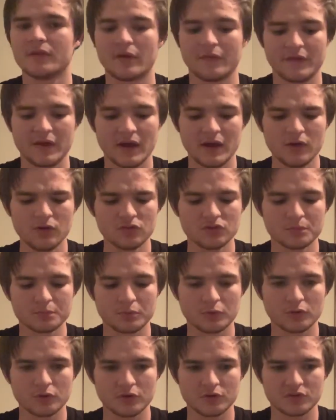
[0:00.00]
The Eels and
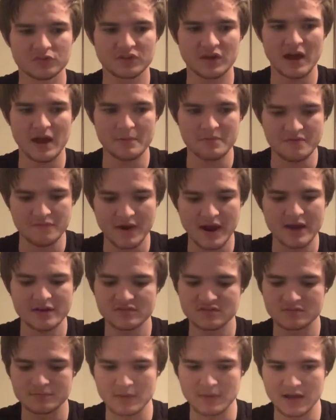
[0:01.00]
Bulldogs game, the
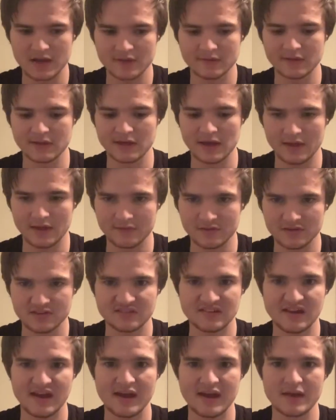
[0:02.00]
Raiders and Manly, and
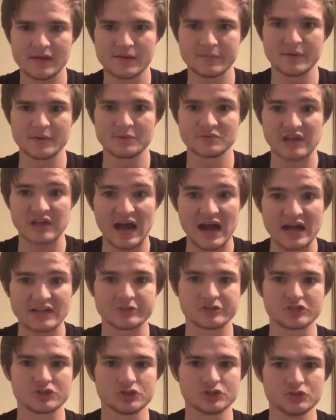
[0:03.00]
this game, it was hard
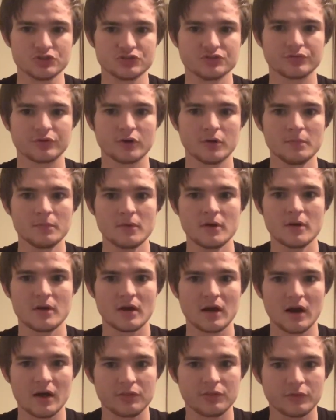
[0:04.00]
to choose from.
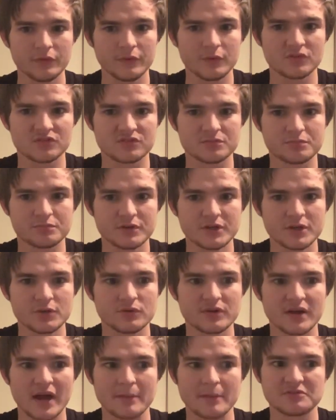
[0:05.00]
I thought there were some pretty
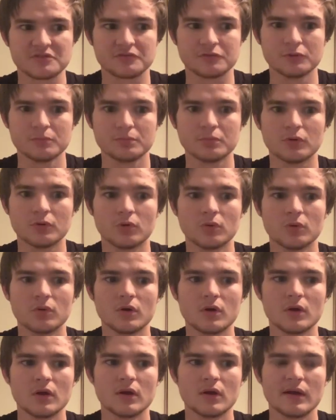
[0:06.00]
good games of football.
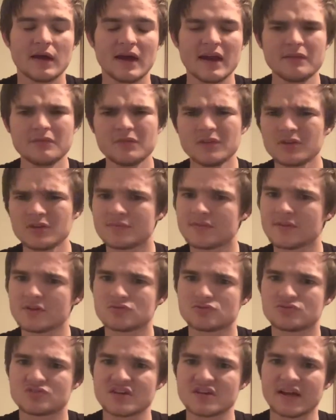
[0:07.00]
Even
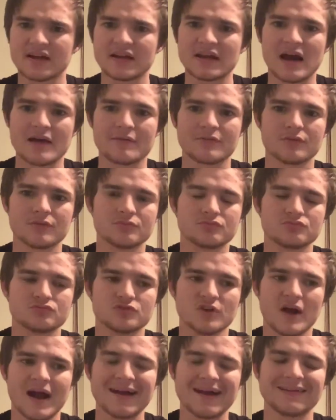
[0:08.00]
the second half, the
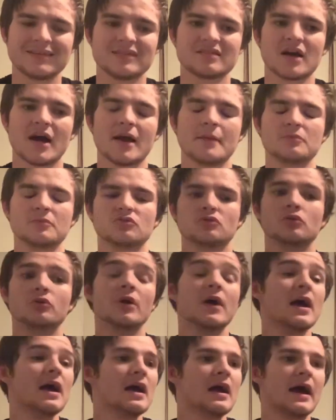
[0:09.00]
Dragons game was good.
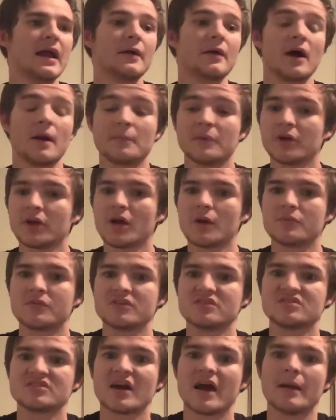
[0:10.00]
Anyway, I'm going to go with
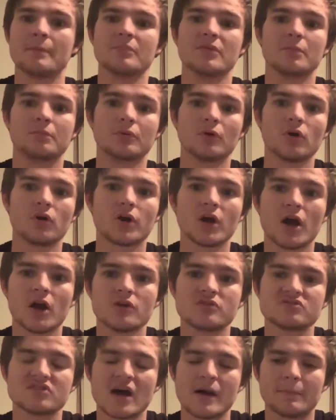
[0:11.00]
this game. The
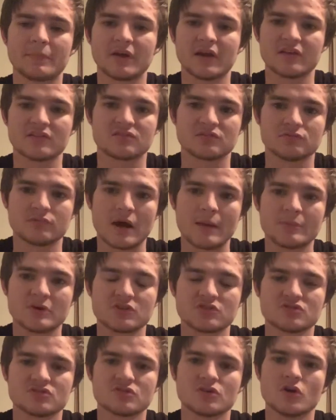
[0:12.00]
Broncos up against the
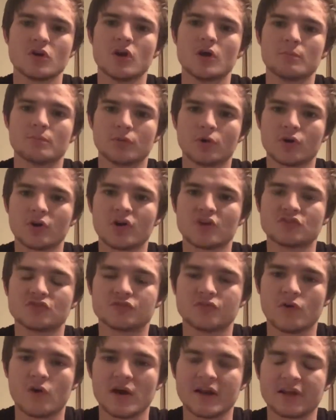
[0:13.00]
Rabbits. Broncos
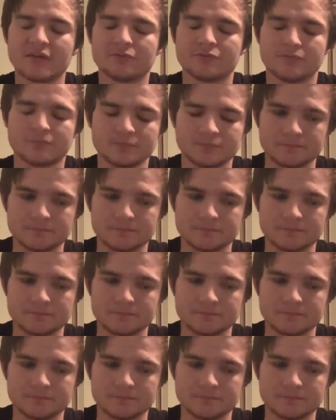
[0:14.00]
fighting,